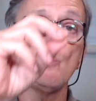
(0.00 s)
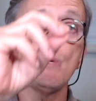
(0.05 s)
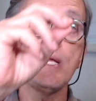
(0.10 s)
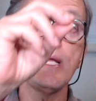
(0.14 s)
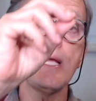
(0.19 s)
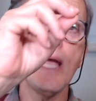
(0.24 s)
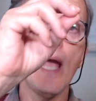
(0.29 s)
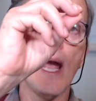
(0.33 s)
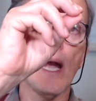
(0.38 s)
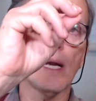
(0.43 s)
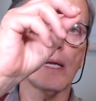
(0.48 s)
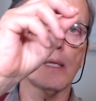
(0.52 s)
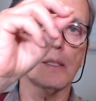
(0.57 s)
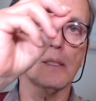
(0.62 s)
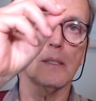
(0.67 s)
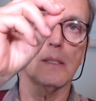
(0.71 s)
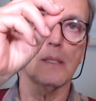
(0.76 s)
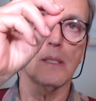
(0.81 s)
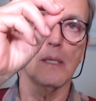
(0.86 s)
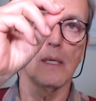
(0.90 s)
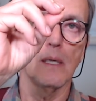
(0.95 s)

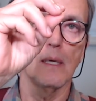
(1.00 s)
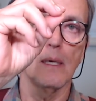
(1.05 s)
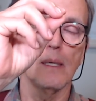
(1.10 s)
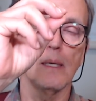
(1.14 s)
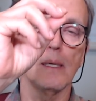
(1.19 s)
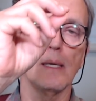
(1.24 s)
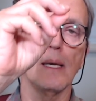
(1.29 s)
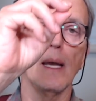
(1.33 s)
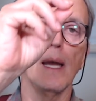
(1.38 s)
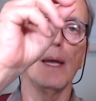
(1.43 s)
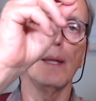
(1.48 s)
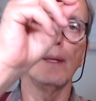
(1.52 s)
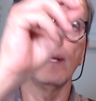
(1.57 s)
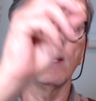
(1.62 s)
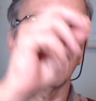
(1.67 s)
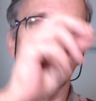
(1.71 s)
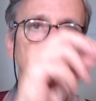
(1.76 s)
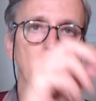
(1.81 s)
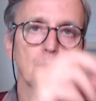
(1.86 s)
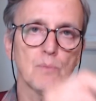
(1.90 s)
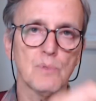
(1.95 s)
react,
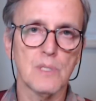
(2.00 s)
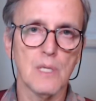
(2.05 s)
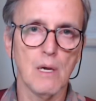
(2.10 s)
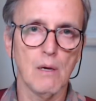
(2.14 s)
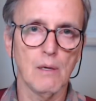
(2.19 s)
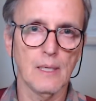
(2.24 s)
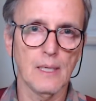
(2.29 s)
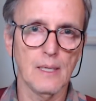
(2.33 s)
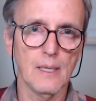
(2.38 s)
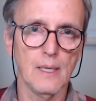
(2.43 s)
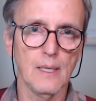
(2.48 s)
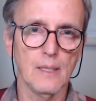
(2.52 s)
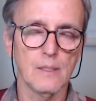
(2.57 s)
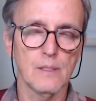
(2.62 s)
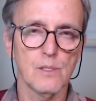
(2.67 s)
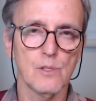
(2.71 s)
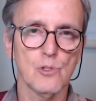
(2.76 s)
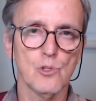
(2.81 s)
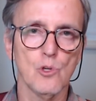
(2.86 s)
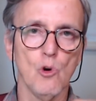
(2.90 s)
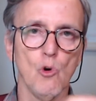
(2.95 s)
and then comes down
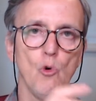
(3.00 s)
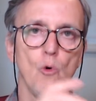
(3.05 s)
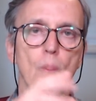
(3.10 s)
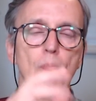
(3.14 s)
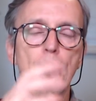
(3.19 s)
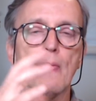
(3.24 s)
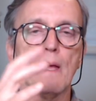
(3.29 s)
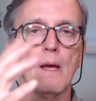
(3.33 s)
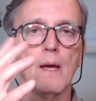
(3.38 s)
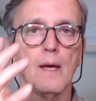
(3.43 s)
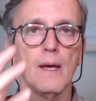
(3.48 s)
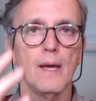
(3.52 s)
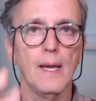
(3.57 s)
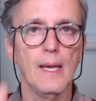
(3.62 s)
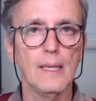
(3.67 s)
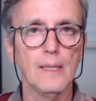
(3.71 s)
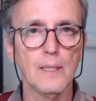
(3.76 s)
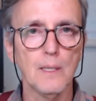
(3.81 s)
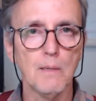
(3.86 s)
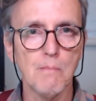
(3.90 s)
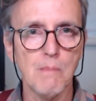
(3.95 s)
again. So
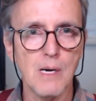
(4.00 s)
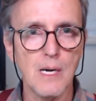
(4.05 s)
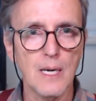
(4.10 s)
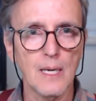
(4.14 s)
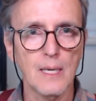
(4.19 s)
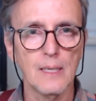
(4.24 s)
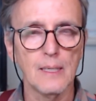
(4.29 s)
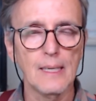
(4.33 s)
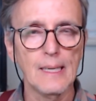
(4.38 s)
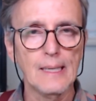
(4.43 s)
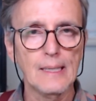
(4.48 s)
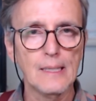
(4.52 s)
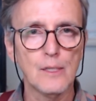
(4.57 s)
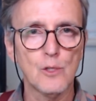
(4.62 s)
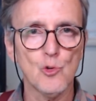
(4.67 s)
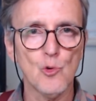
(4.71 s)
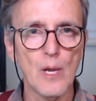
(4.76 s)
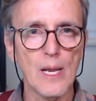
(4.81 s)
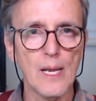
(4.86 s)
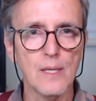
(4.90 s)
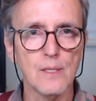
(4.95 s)
in the market,
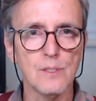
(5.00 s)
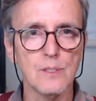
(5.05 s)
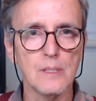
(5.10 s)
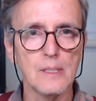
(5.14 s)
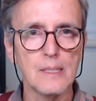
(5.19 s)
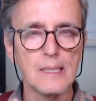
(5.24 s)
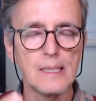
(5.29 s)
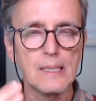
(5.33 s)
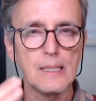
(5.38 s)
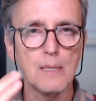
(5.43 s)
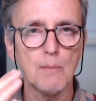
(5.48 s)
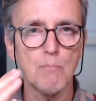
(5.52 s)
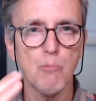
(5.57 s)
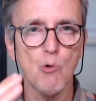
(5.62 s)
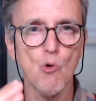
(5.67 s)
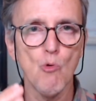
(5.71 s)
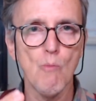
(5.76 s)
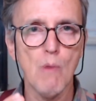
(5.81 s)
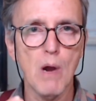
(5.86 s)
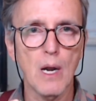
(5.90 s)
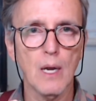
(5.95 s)
in trends, in a
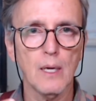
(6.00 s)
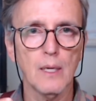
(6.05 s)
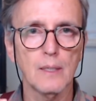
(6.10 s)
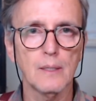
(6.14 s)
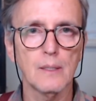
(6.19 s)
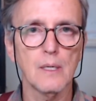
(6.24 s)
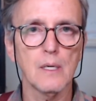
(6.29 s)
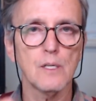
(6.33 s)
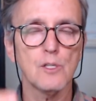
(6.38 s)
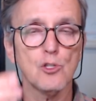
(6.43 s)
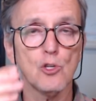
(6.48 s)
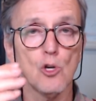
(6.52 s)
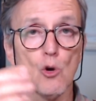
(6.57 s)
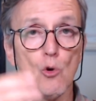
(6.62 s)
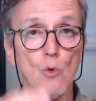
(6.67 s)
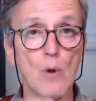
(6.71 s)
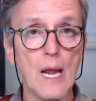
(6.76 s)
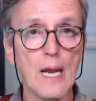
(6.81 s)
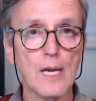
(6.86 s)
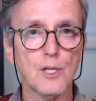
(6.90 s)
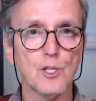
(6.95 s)
bull market, there's
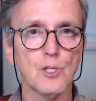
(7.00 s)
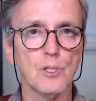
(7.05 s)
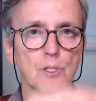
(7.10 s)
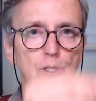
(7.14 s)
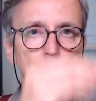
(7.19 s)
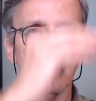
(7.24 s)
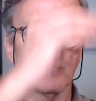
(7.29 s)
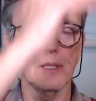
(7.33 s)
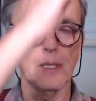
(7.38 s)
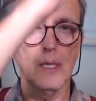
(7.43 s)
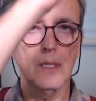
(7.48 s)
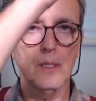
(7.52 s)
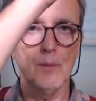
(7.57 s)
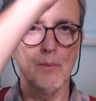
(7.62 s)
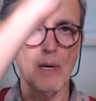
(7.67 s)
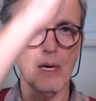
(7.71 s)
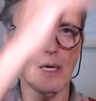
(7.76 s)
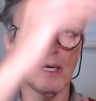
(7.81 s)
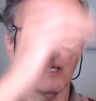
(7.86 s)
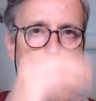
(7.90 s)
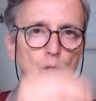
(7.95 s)
corrections, and
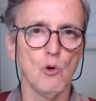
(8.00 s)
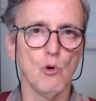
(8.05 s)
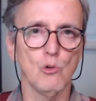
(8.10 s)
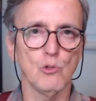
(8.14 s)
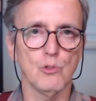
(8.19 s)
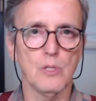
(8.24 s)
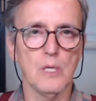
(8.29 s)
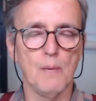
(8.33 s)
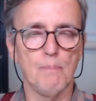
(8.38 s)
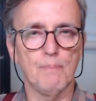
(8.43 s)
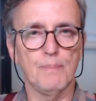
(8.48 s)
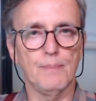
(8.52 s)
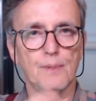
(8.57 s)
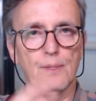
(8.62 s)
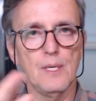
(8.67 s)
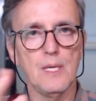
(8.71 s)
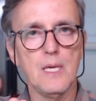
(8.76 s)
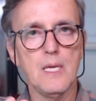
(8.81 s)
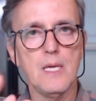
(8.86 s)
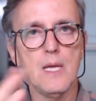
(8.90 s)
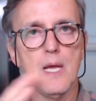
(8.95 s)
then the market goes
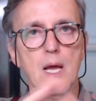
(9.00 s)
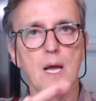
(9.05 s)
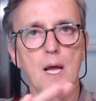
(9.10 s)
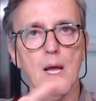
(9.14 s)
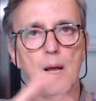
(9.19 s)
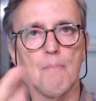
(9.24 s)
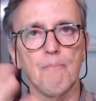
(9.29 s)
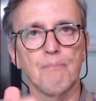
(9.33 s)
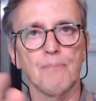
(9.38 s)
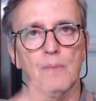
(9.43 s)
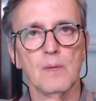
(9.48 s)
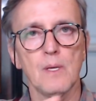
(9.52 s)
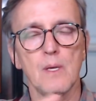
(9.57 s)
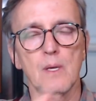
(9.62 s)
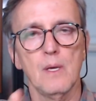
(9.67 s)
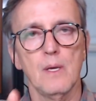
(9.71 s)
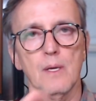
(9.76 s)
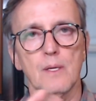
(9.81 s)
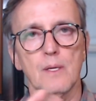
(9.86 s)
up. The